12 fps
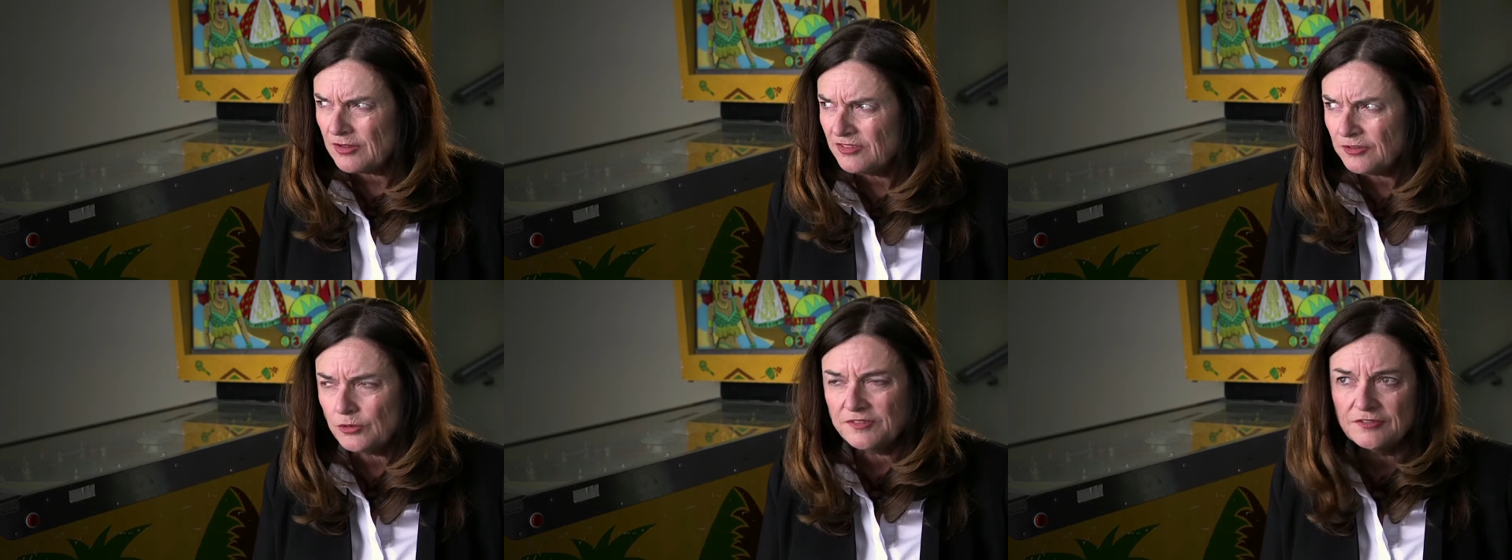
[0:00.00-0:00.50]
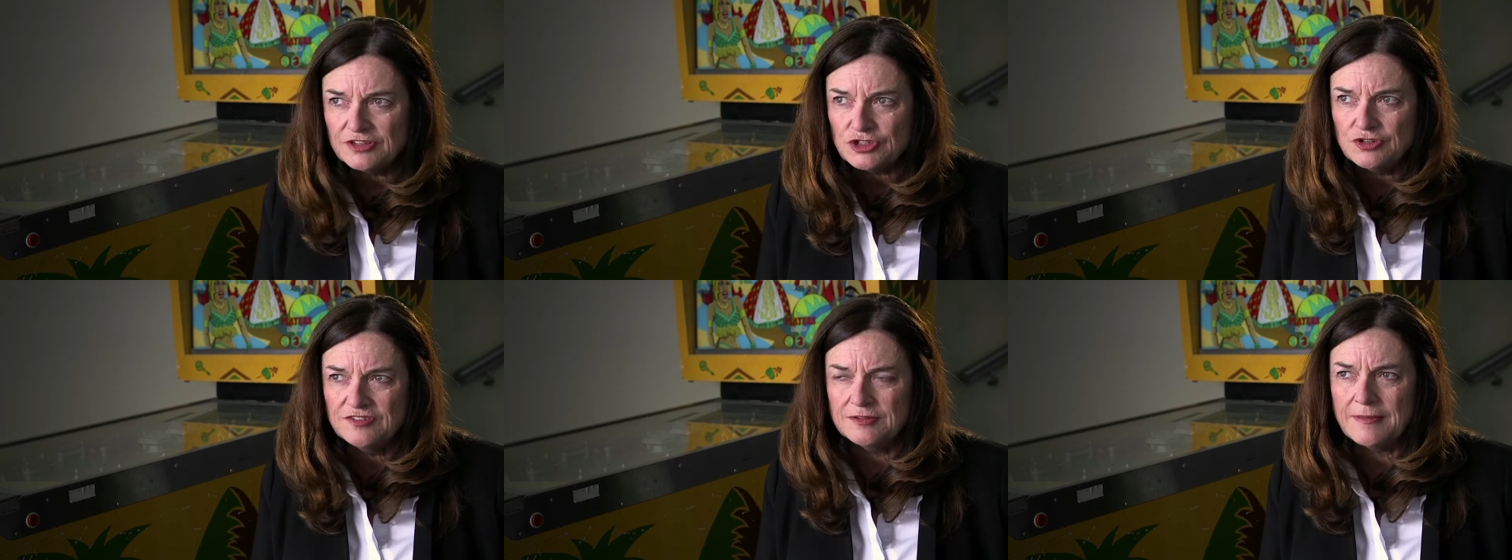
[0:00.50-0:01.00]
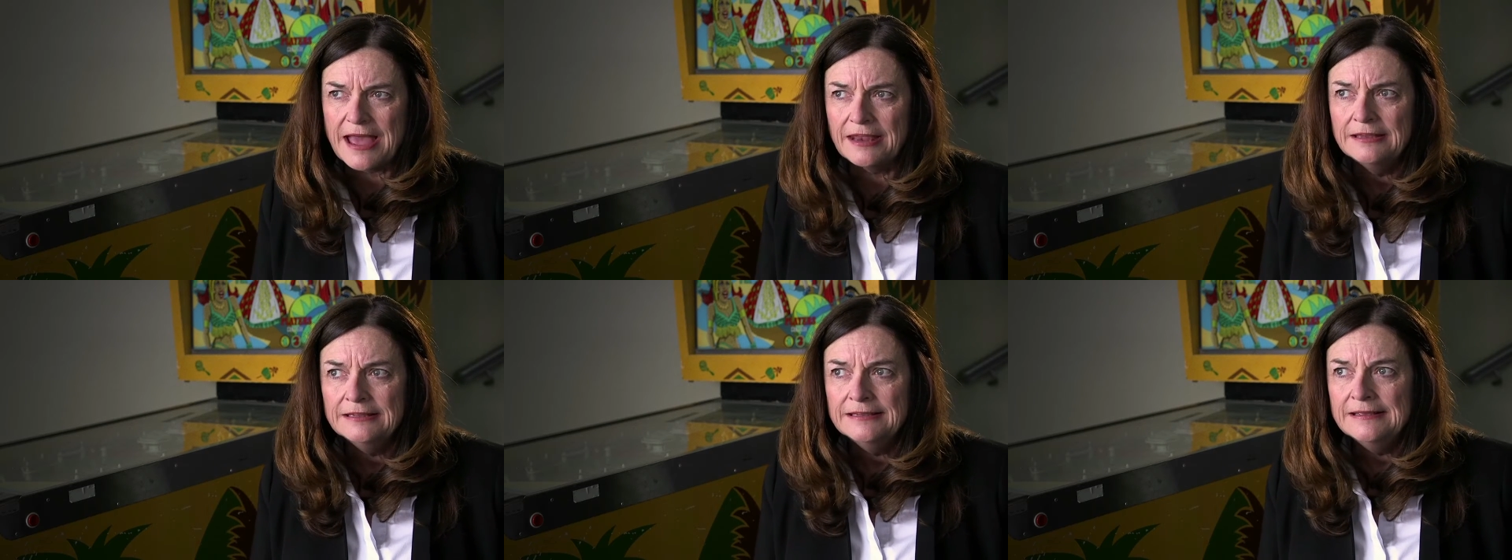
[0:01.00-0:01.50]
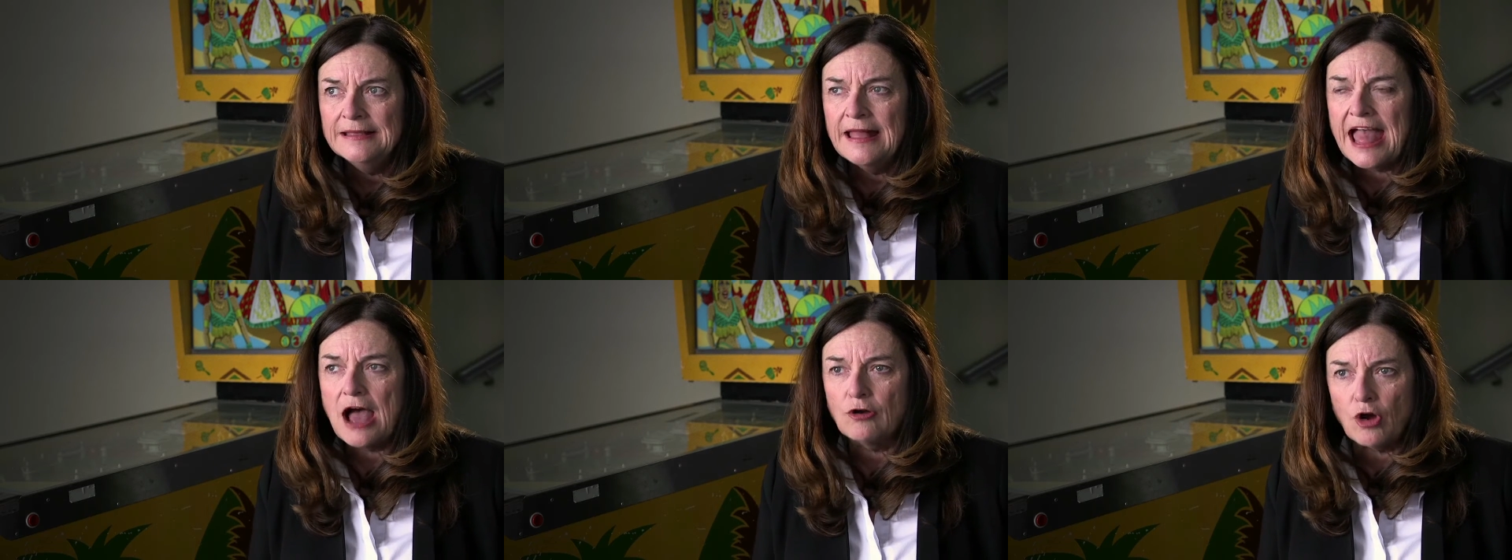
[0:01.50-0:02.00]
Sorts of issues about
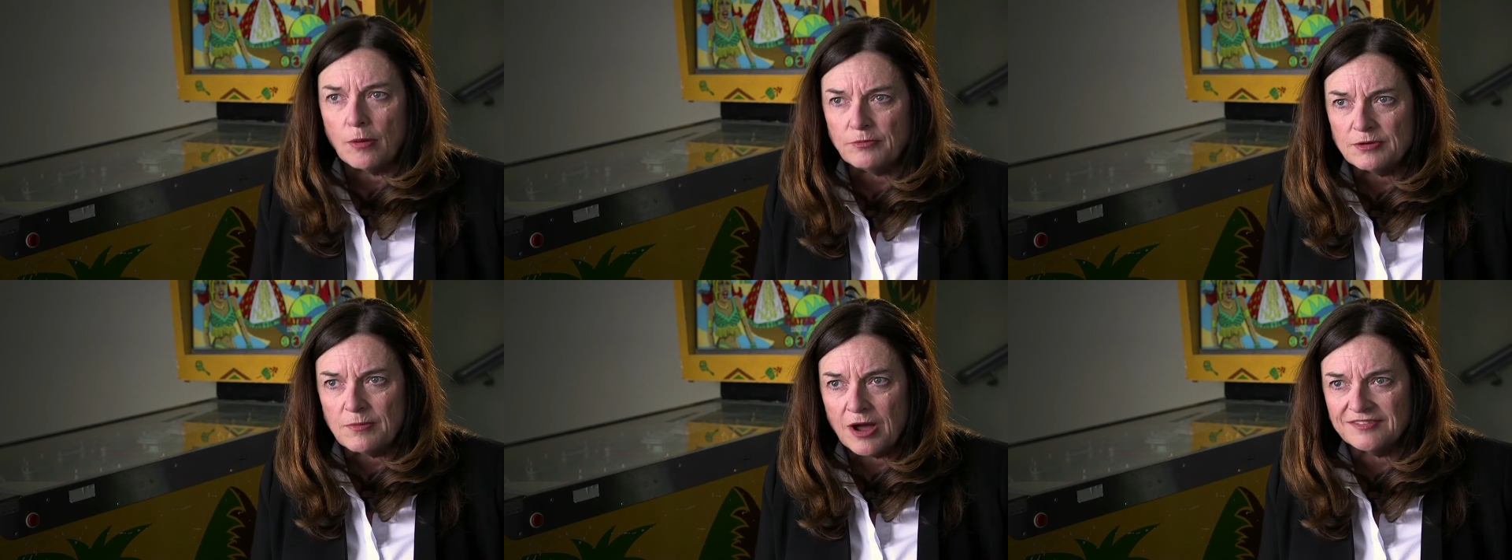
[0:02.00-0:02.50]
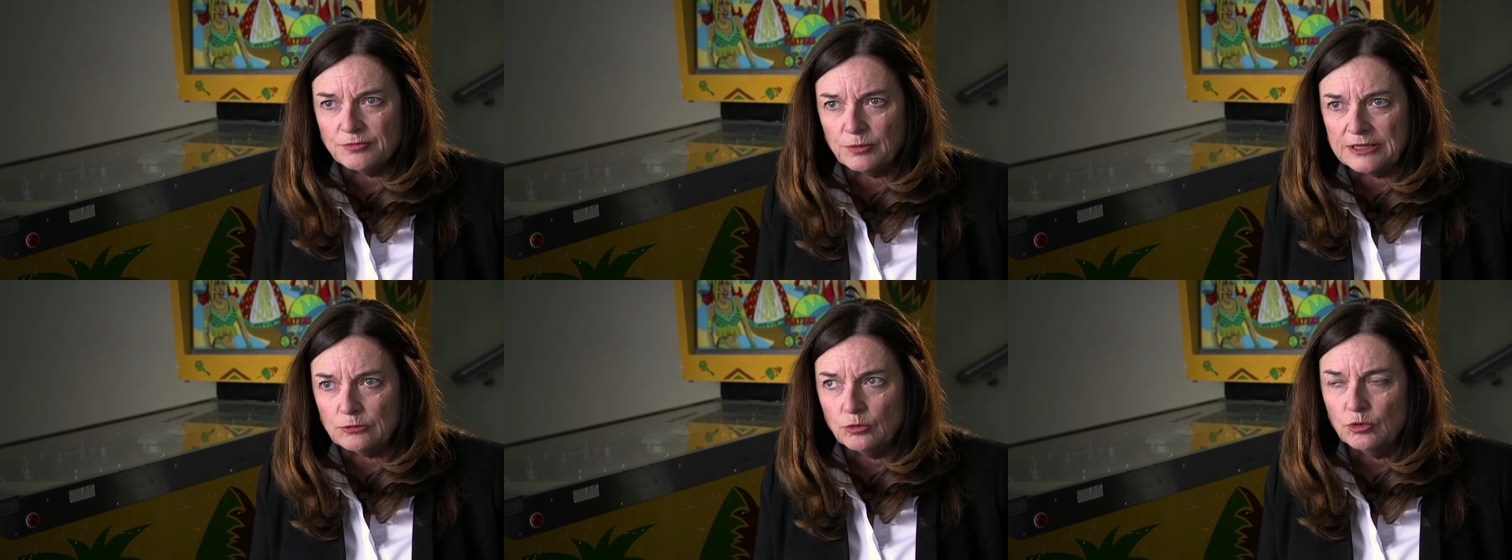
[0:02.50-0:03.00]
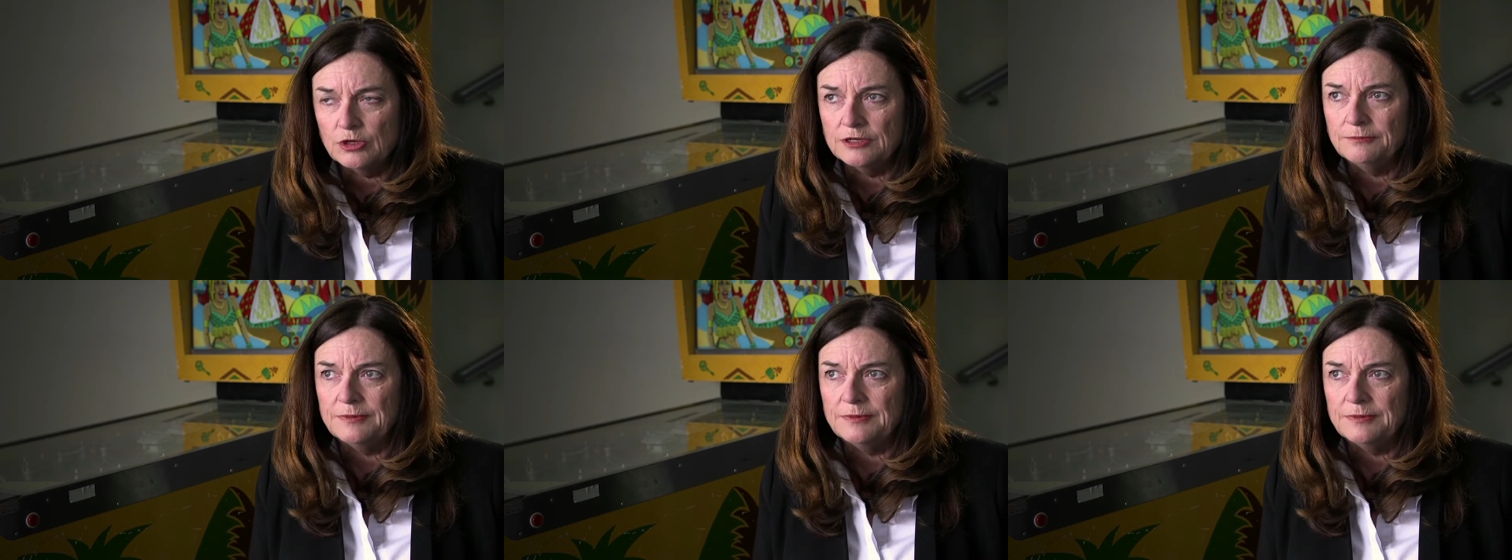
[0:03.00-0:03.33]
how compromised we all can